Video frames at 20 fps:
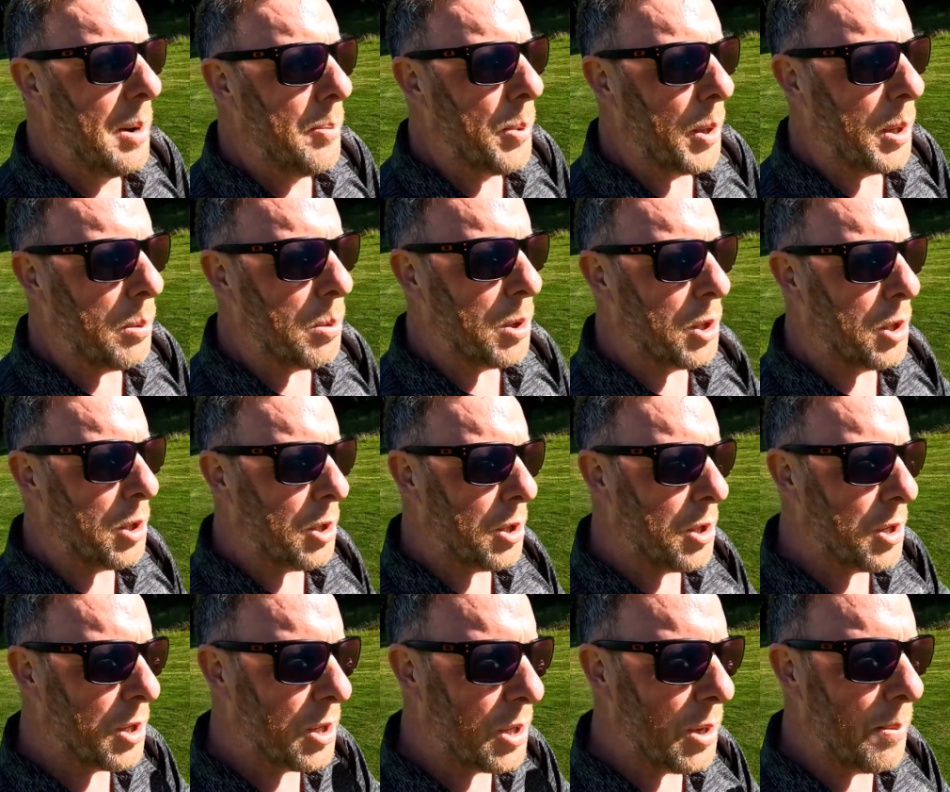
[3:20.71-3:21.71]
But there was
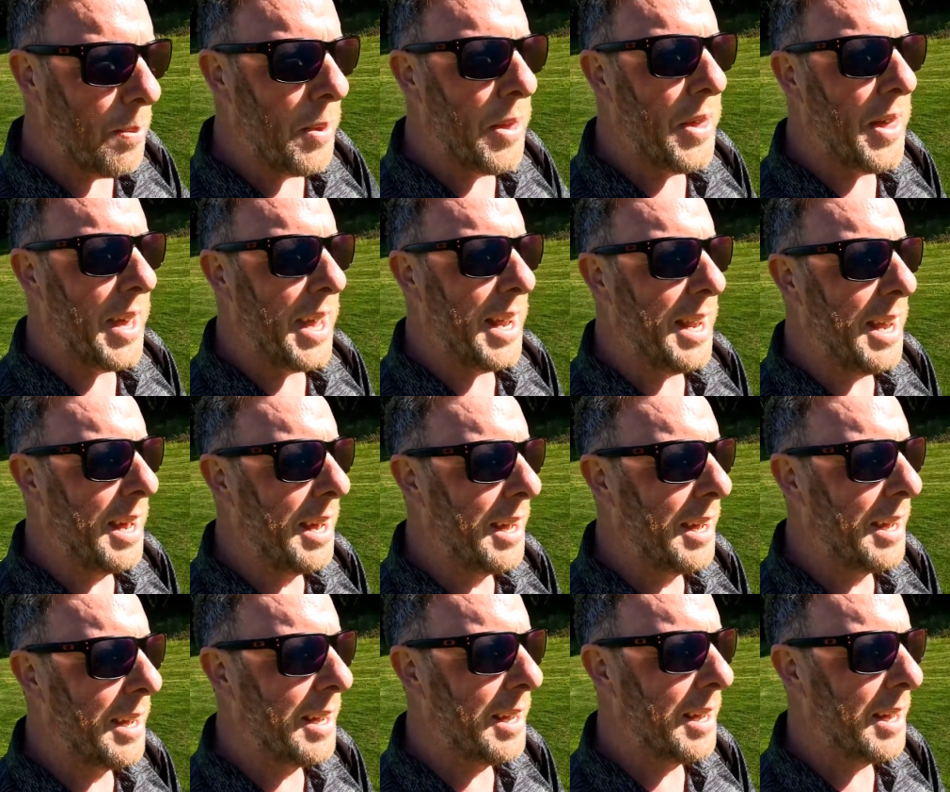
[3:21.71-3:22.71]
just something
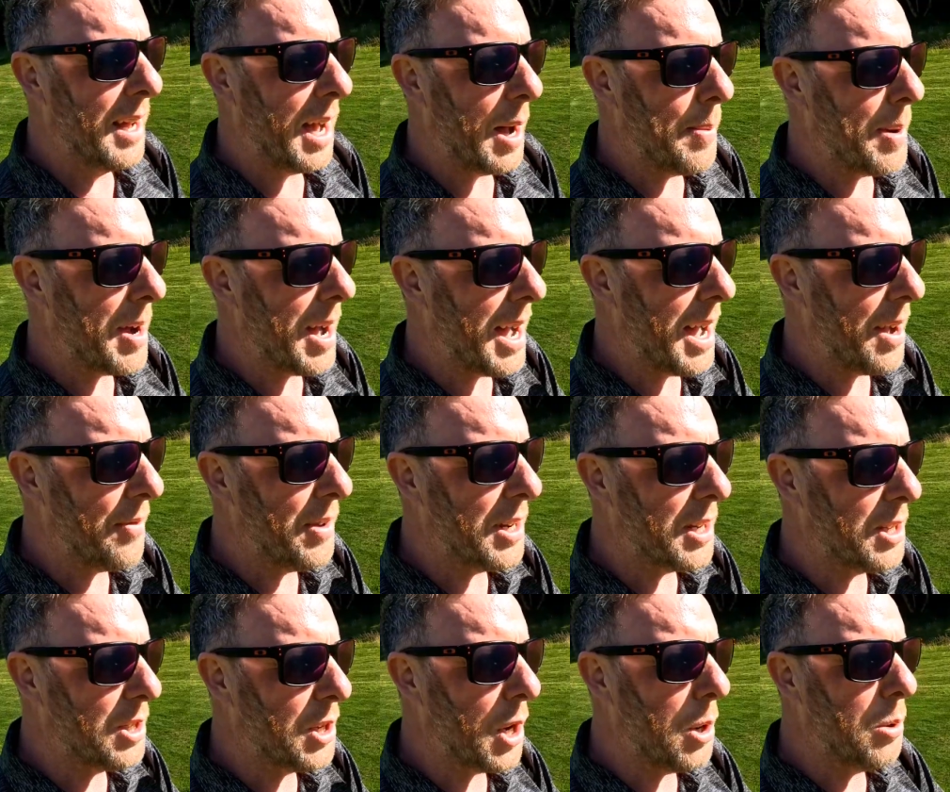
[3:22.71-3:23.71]
about having
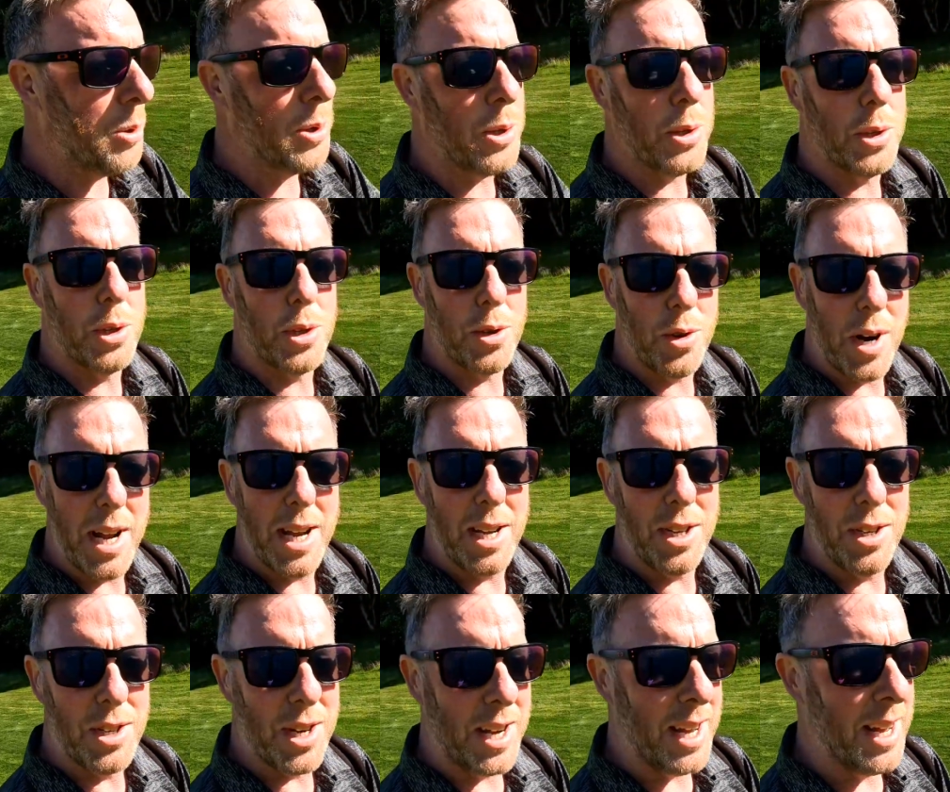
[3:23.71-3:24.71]
a total
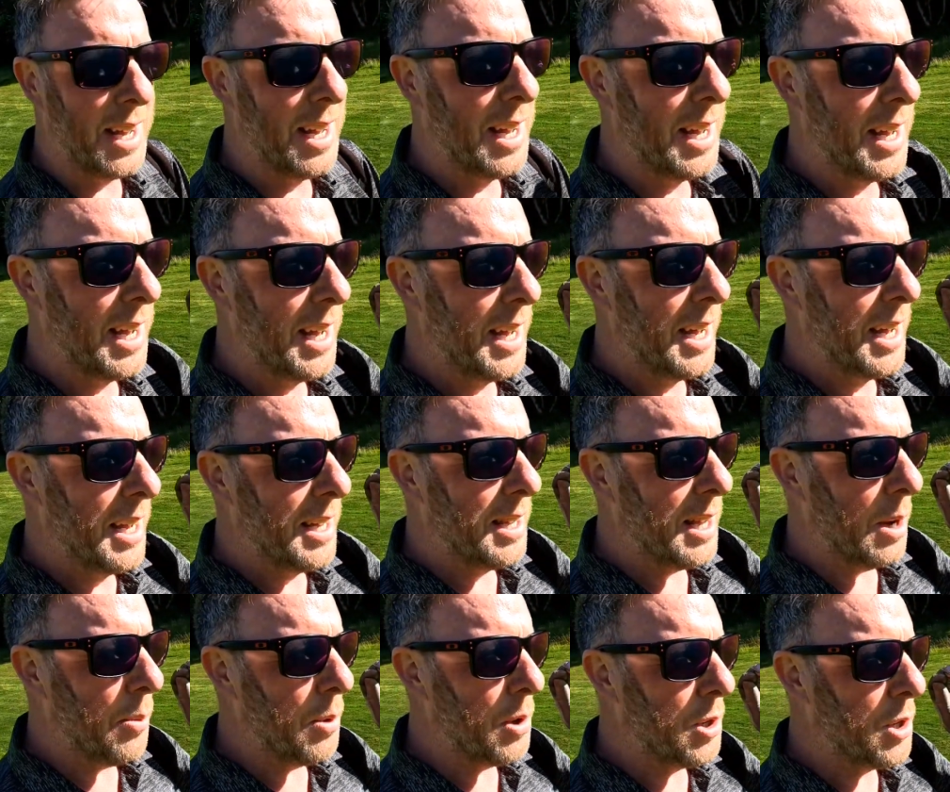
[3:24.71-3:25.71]
stranger
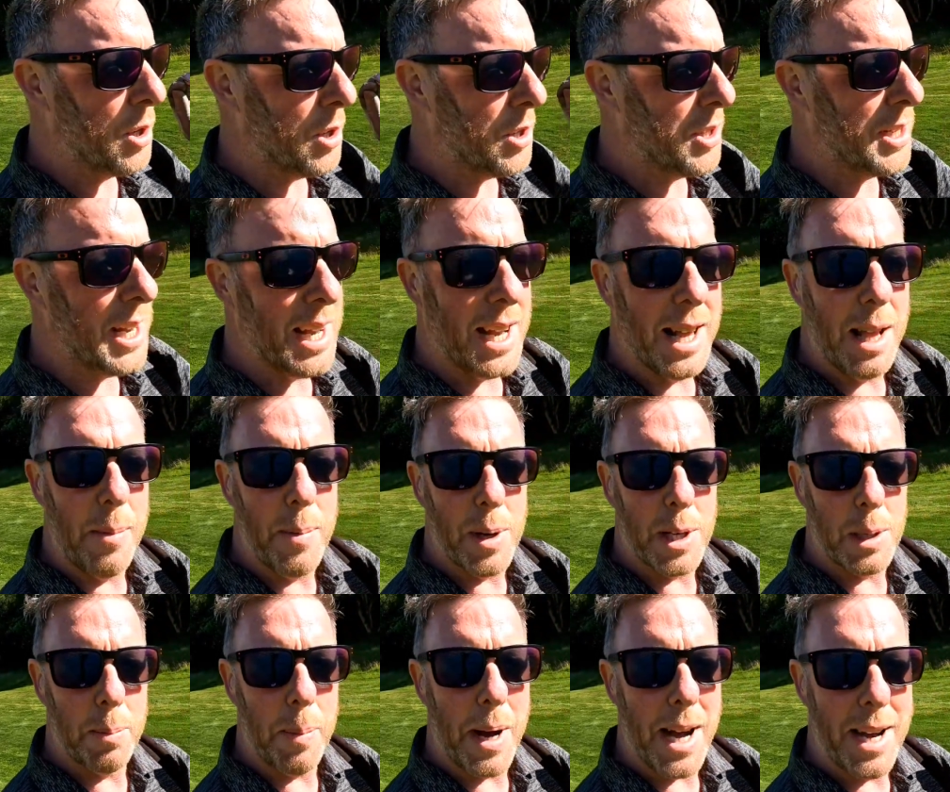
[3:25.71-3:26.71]
that was just tickling my
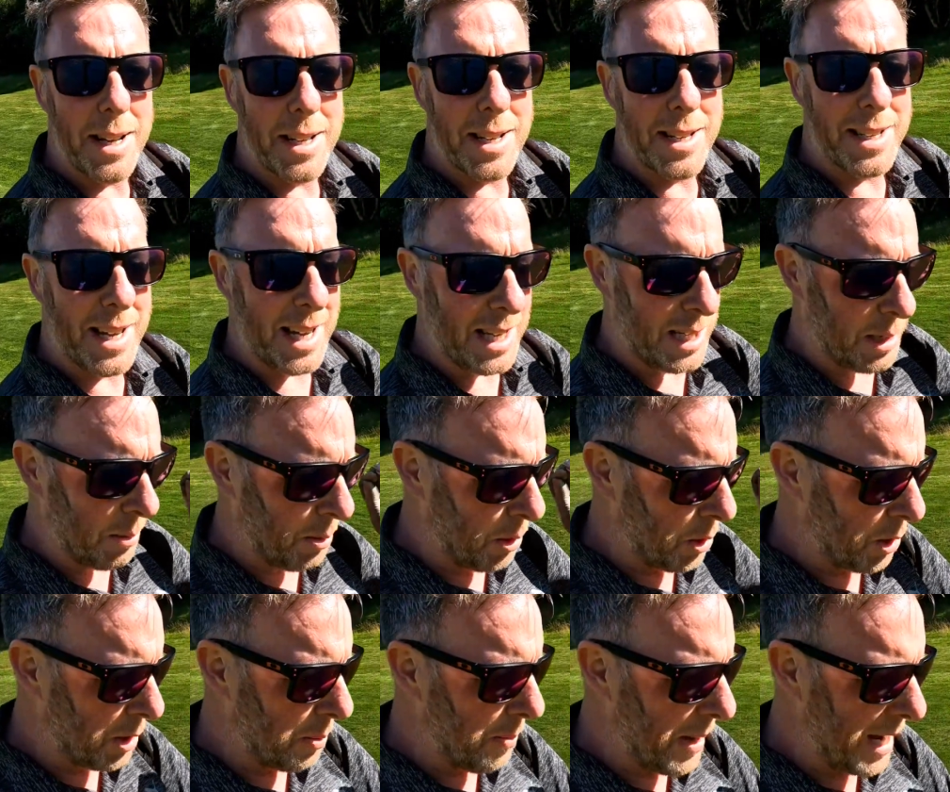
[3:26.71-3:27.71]
spider sense. It
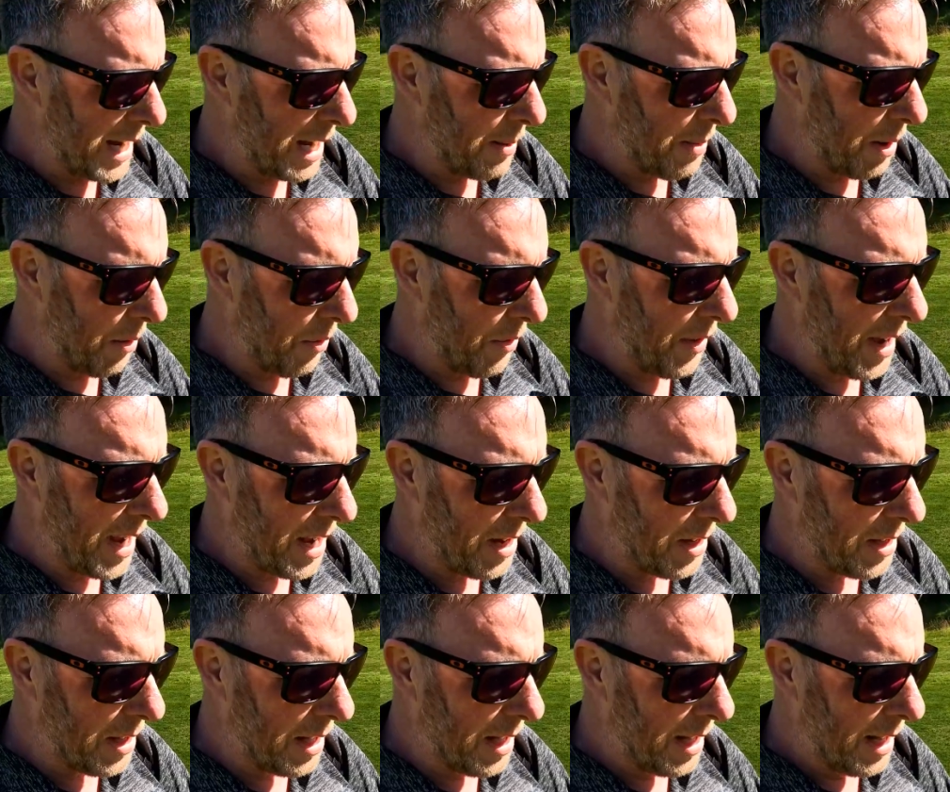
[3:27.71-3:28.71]
was just making me
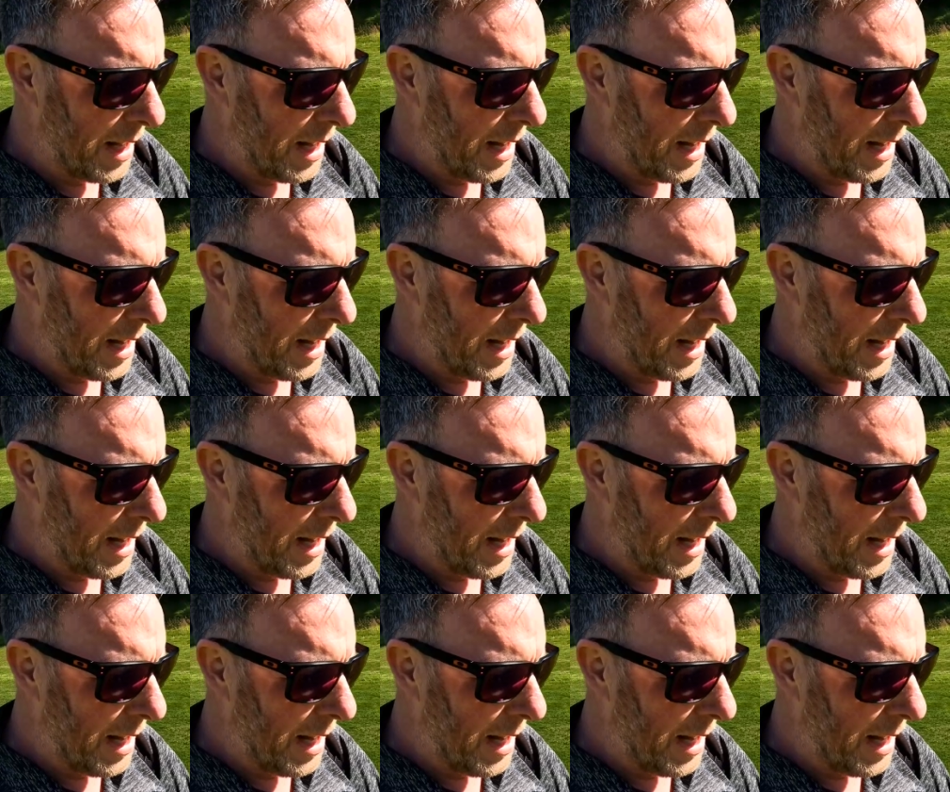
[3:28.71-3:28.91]
feel